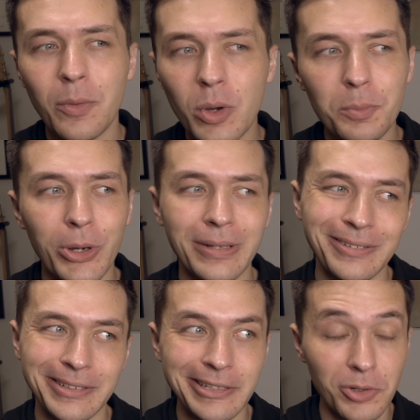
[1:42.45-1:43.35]
At one
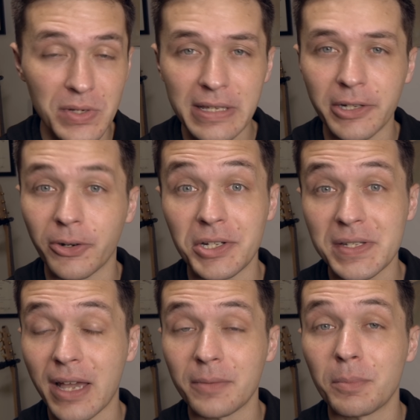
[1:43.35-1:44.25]
point, years later, I
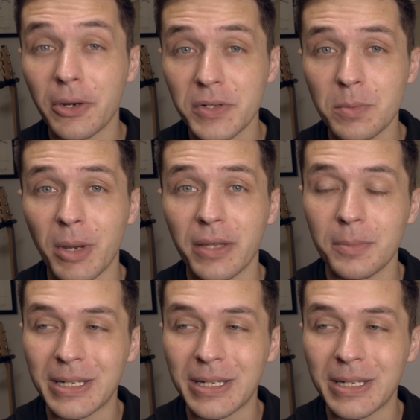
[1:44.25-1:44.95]
just got embarrassed by them,